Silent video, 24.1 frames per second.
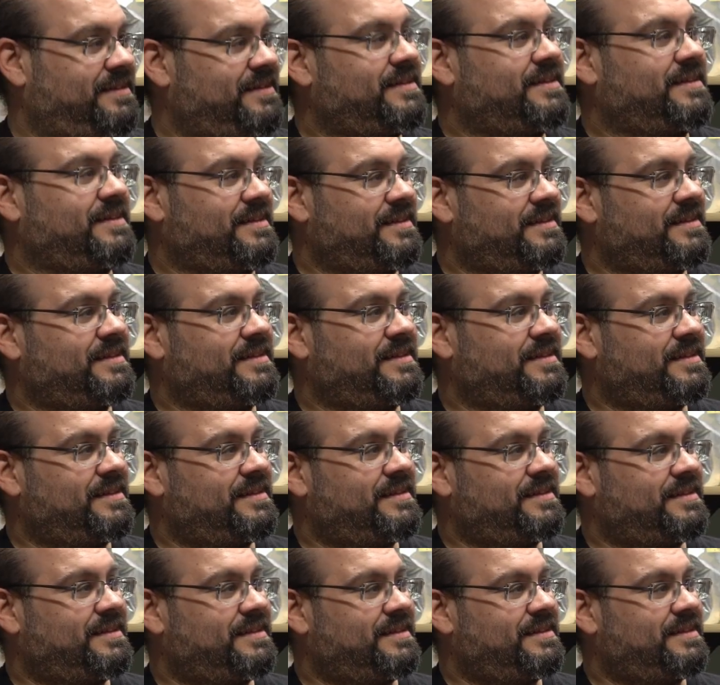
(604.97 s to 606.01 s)

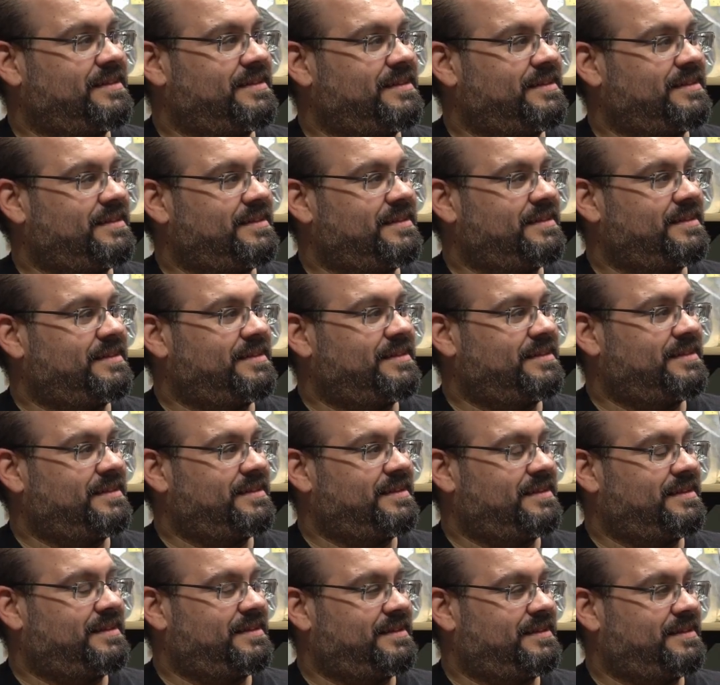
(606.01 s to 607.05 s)

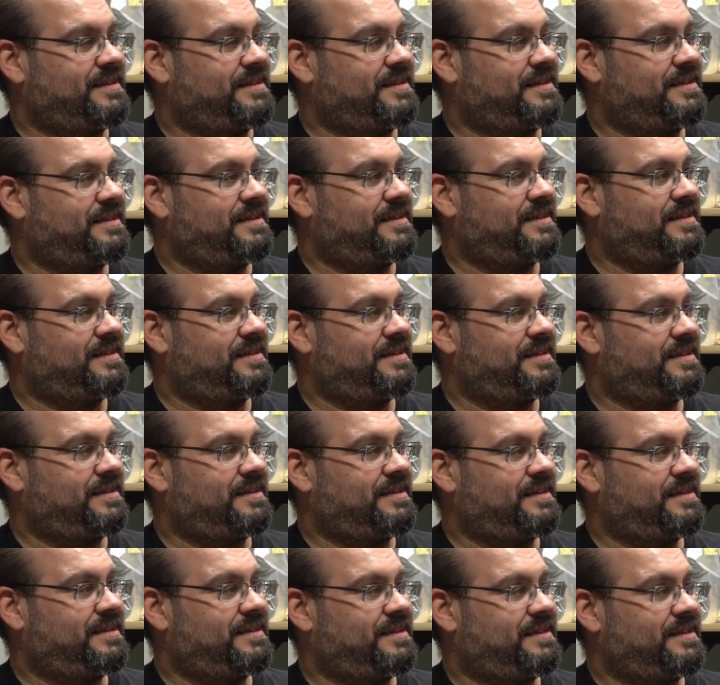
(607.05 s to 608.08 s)

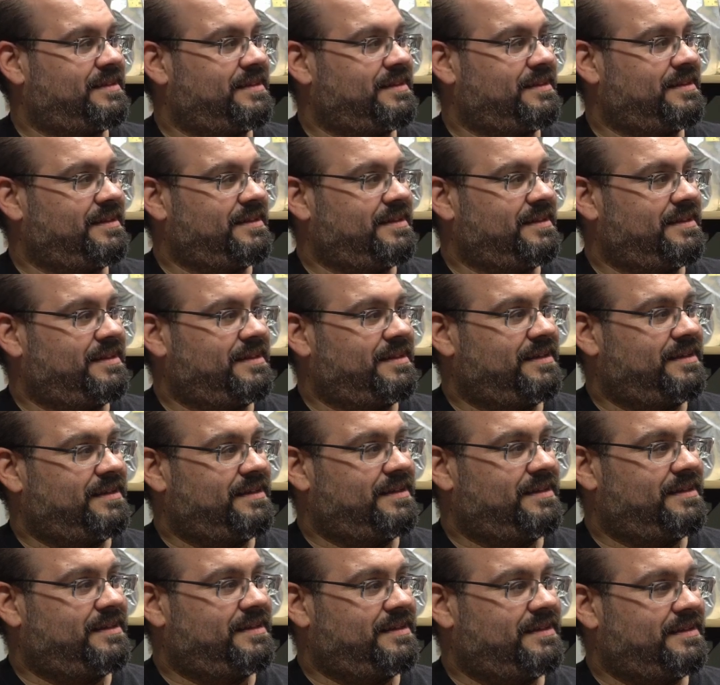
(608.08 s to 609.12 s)

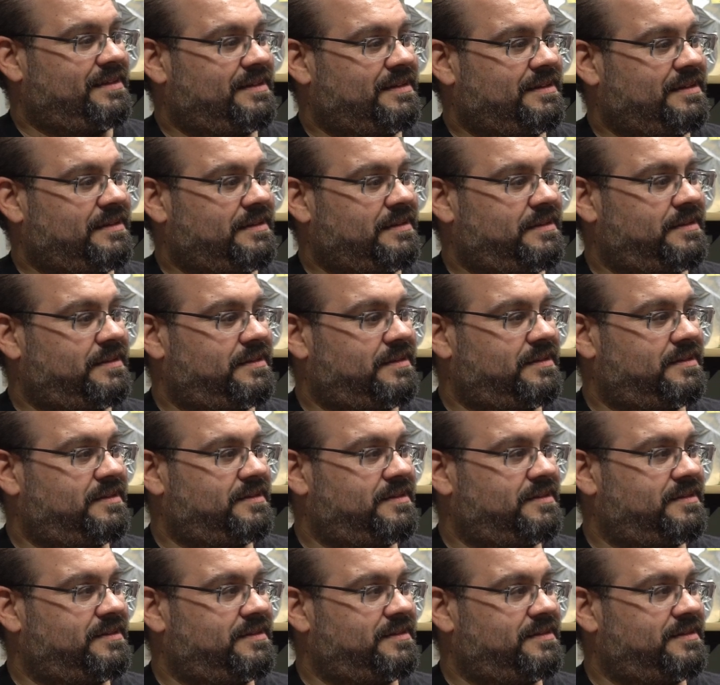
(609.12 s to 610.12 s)
The person shown says nothing.